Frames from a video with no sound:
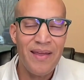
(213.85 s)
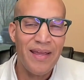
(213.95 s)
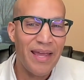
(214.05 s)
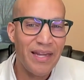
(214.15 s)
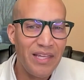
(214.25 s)

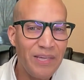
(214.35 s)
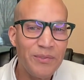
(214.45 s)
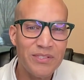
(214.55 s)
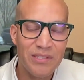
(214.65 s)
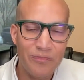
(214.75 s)
And he
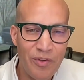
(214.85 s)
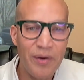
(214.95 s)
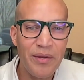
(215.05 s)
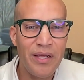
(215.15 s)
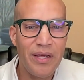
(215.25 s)
was
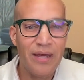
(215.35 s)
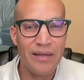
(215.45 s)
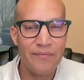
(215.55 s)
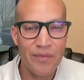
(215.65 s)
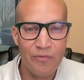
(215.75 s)
very, uh,
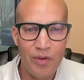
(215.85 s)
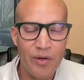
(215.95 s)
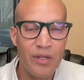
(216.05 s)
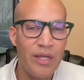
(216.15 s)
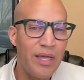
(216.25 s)

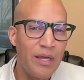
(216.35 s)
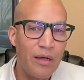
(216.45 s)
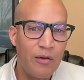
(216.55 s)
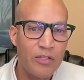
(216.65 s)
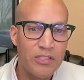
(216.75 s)
very
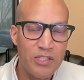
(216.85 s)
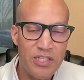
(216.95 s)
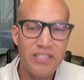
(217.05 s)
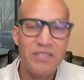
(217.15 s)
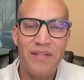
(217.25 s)

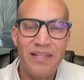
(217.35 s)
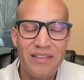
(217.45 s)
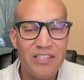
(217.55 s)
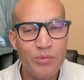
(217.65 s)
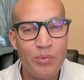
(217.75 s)
suggested that
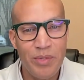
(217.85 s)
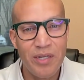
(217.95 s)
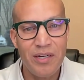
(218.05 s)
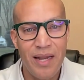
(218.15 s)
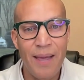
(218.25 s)
this would be a
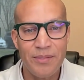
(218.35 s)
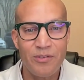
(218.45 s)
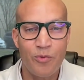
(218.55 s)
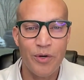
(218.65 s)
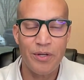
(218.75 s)
good option
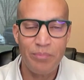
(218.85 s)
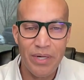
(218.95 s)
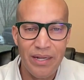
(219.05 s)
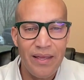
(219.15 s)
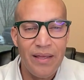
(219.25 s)
for him. But
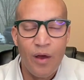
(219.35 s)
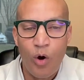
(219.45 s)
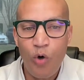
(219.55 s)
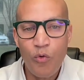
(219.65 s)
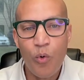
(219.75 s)

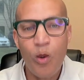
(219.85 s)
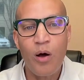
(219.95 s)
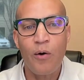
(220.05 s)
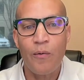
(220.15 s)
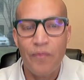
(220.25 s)

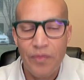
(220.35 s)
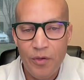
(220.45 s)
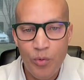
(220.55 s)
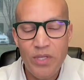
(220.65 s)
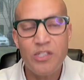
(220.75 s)
overall, the
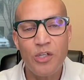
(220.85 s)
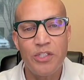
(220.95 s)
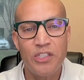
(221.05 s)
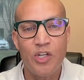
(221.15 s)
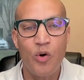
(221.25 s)
research has
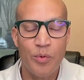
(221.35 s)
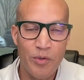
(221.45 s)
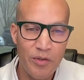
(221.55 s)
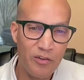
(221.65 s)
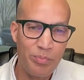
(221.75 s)
shown when you
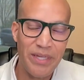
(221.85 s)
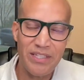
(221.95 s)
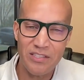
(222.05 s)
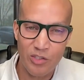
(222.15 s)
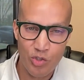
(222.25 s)
give
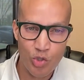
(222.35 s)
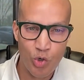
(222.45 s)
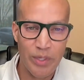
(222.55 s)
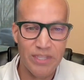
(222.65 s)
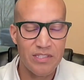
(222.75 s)
patients a
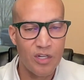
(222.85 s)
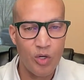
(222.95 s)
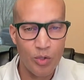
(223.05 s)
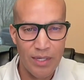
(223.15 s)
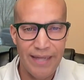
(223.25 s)
choice, the
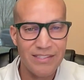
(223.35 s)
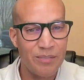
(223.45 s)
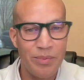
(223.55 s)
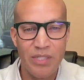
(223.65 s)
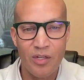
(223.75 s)

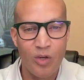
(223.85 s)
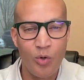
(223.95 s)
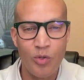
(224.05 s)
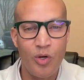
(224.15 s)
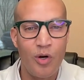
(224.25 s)
colonoscopy, the
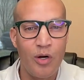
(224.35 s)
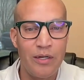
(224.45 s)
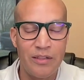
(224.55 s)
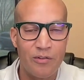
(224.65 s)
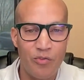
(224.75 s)
Cologuard,
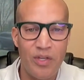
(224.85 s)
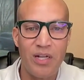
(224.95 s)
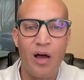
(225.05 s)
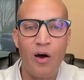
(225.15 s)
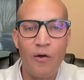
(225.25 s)
the FIT,
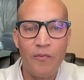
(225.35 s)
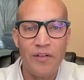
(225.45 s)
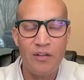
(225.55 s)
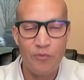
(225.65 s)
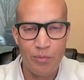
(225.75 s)
all the
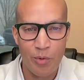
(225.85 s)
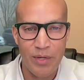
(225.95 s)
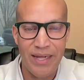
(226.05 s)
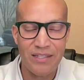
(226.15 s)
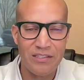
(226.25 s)
different
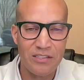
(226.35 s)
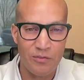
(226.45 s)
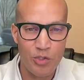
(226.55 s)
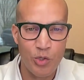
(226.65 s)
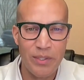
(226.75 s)
modalities of
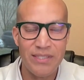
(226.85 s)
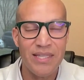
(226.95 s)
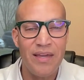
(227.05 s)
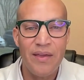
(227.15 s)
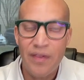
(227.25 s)
choice,
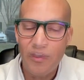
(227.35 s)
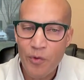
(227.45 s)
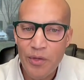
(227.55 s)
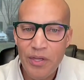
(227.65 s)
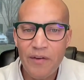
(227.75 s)
if you
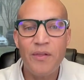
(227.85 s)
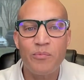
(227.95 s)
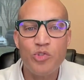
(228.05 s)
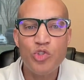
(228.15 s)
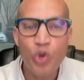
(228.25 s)
give them
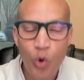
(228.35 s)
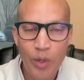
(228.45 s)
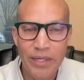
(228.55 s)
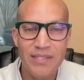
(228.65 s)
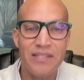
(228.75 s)

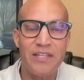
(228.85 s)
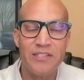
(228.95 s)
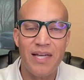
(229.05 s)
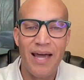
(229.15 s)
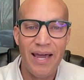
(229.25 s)
choice, there's a
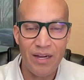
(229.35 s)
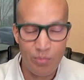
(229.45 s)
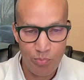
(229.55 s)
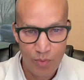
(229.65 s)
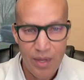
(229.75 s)
higher
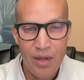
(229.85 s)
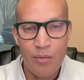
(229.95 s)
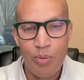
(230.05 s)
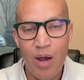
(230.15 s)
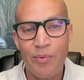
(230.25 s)

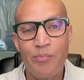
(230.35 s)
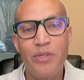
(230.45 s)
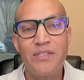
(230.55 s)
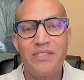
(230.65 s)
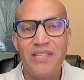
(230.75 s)

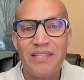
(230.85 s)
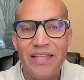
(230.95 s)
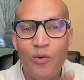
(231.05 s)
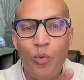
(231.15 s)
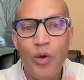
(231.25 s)
probability that they
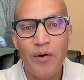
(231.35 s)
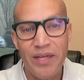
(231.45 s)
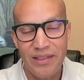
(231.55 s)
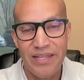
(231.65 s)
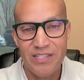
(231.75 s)
will get
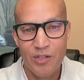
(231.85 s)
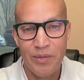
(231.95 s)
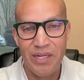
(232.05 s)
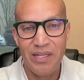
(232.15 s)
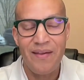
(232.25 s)
that
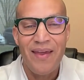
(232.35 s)
screening.